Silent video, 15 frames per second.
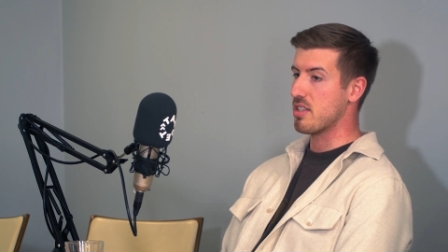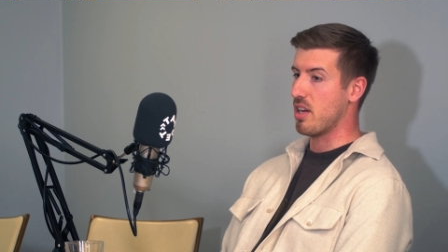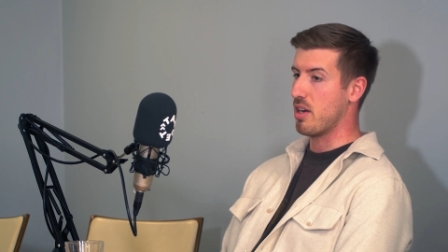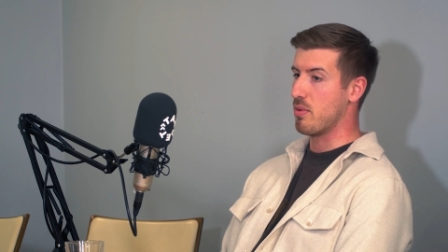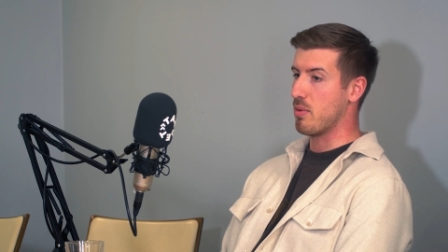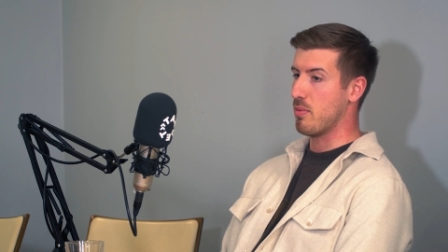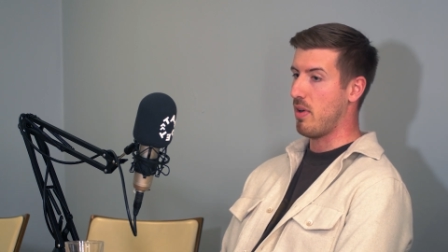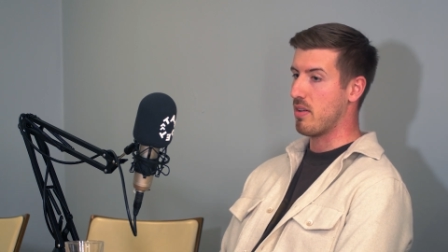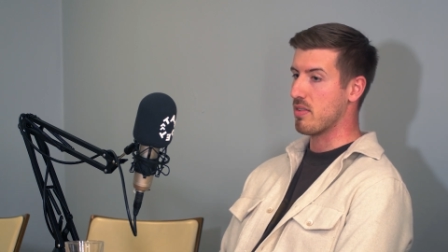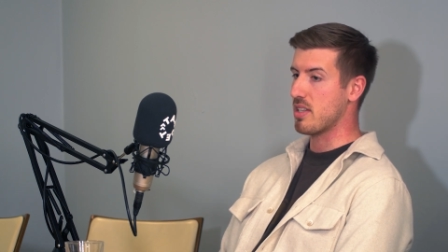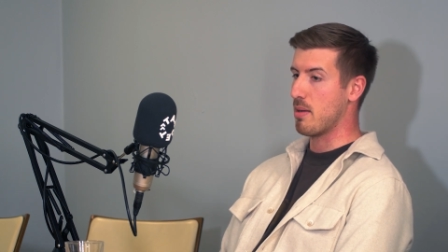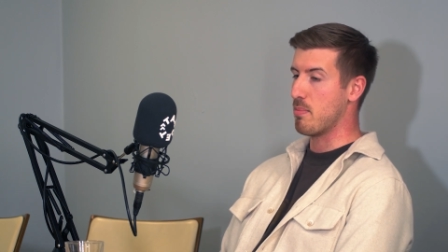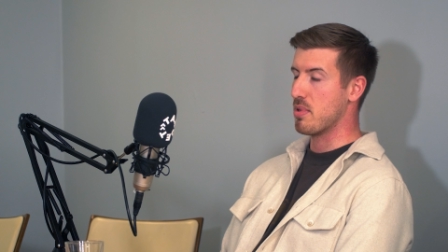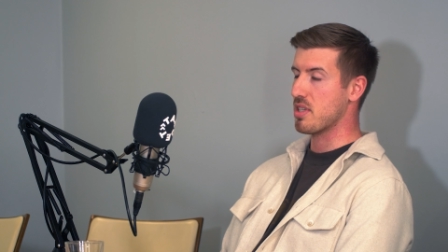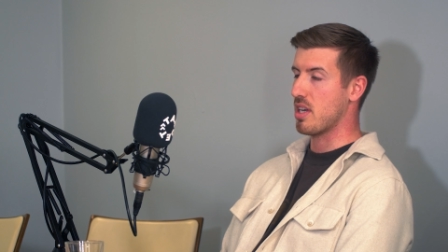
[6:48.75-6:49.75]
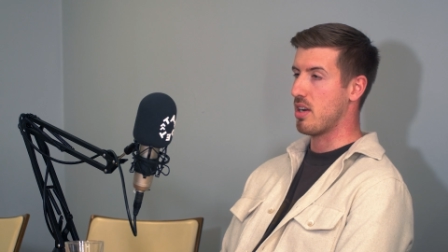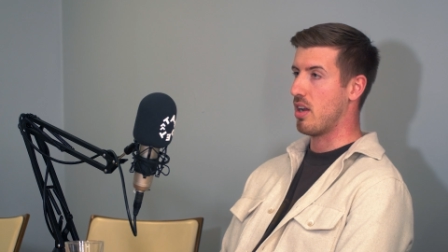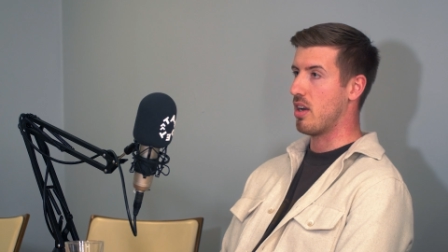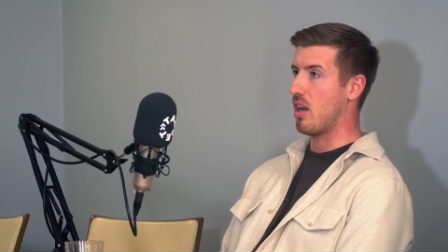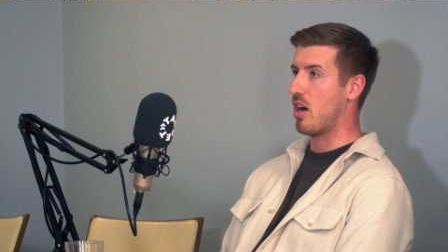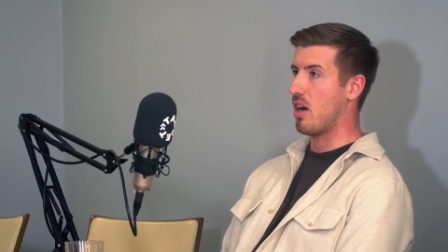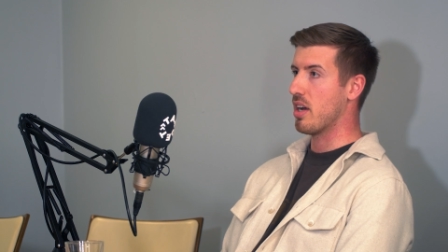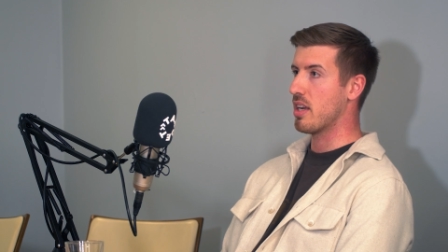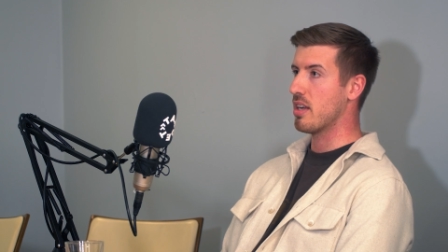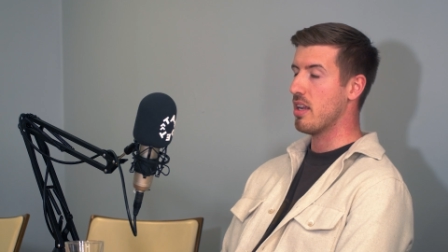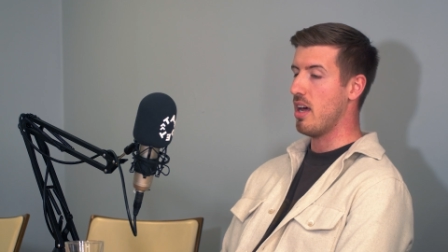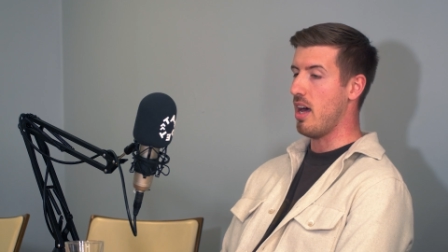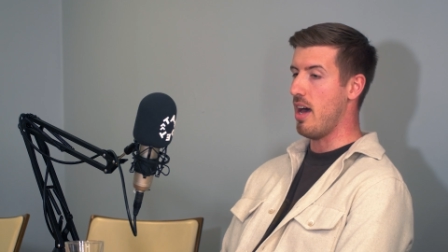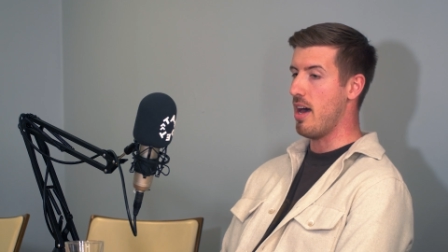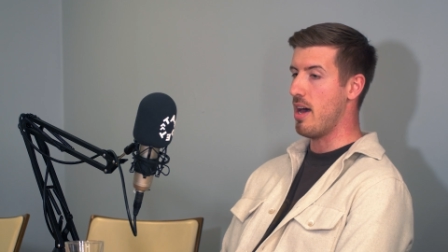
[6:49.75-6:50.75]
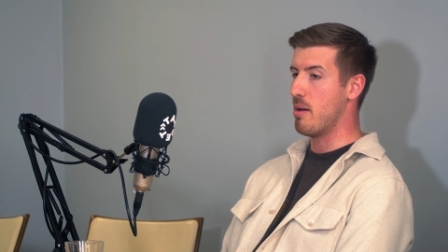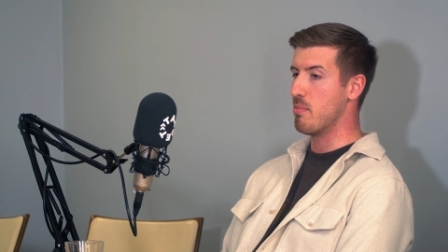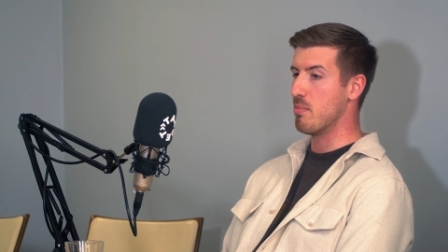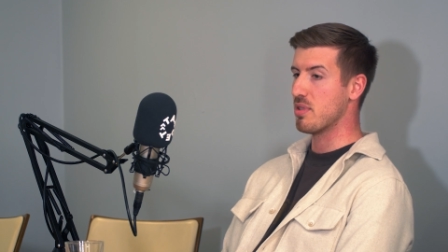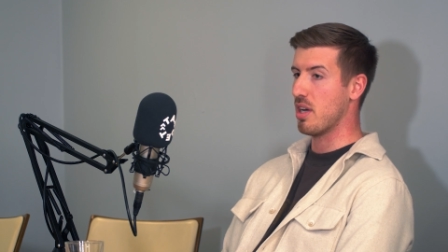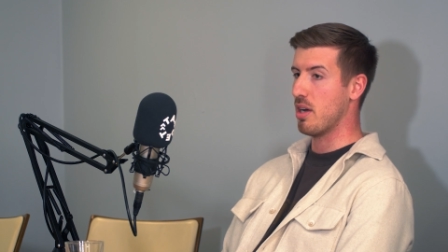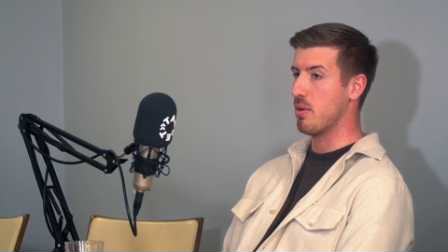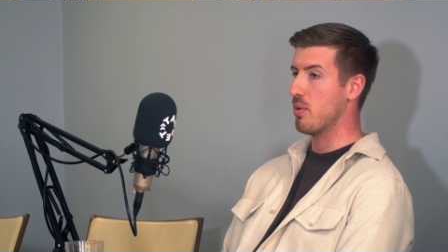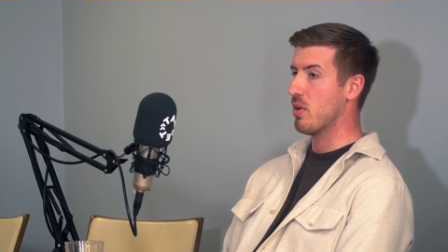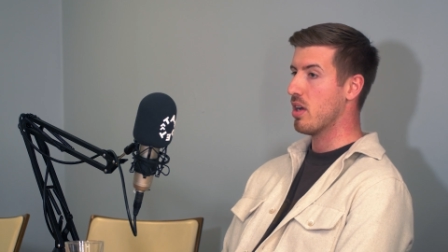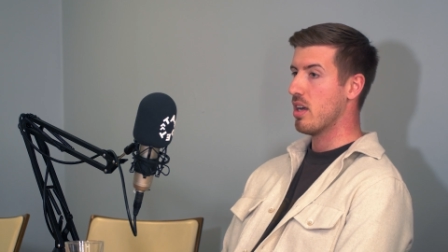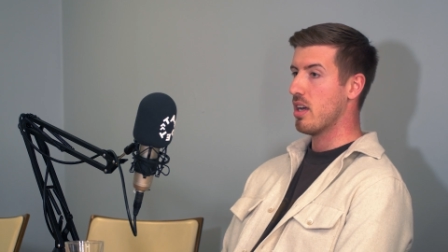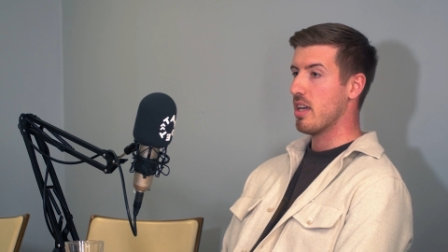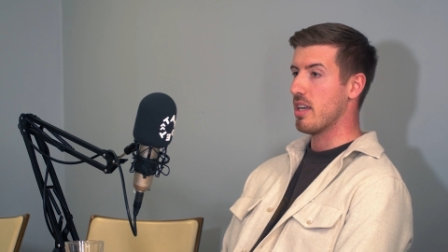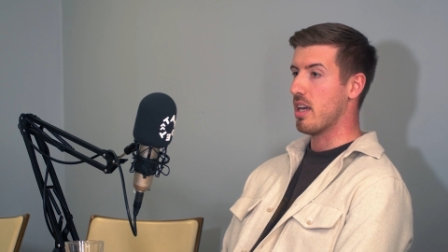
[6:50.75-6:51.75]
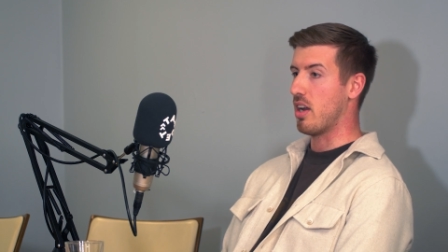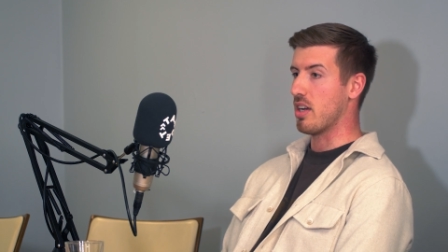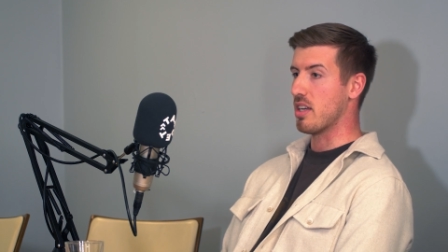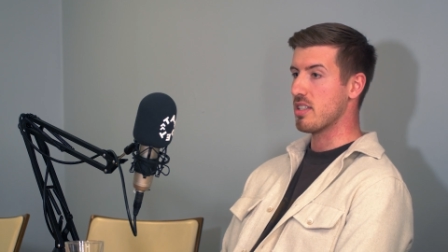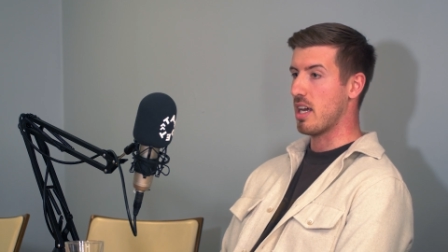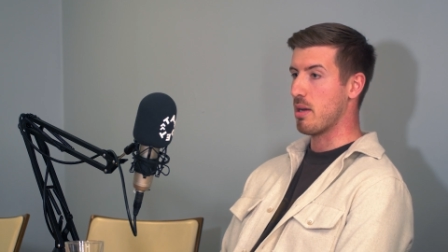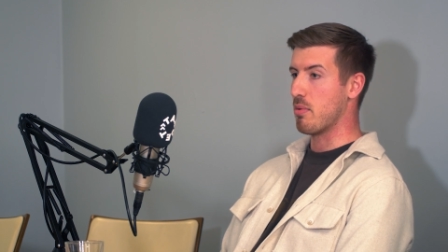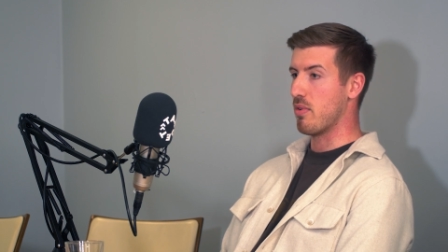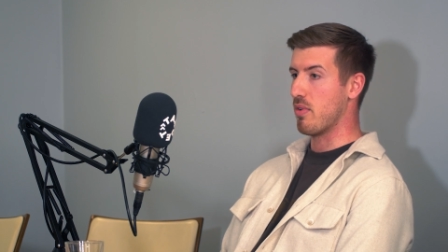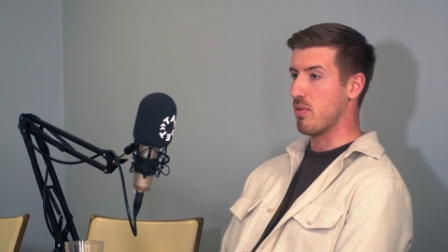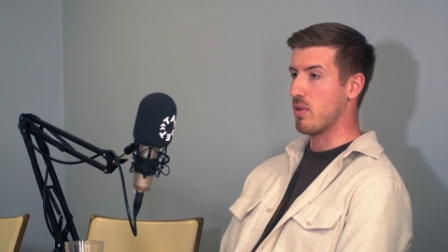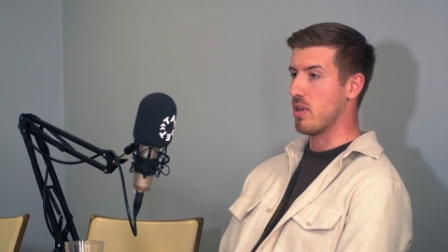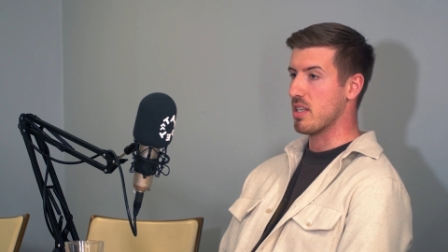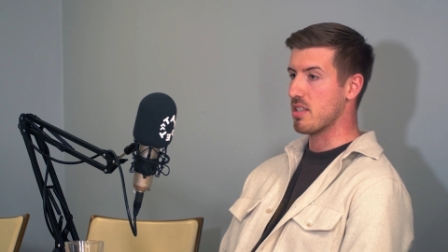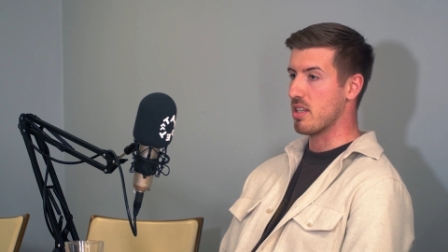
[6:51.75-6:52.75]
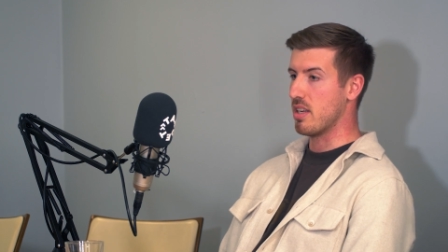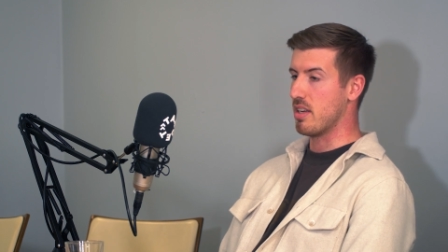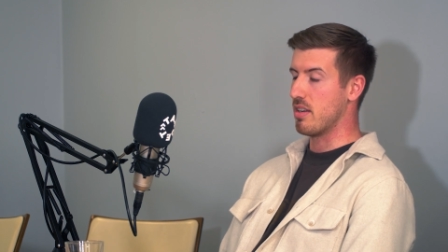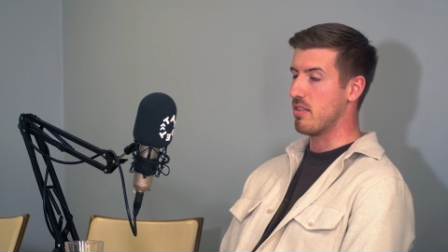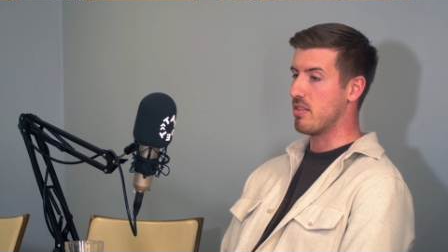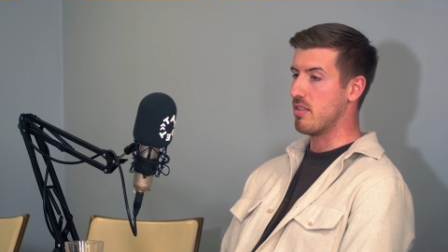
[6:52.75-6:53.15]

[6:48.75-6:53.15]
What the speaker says: So around 10% online. So yeah, like you say, we were listed in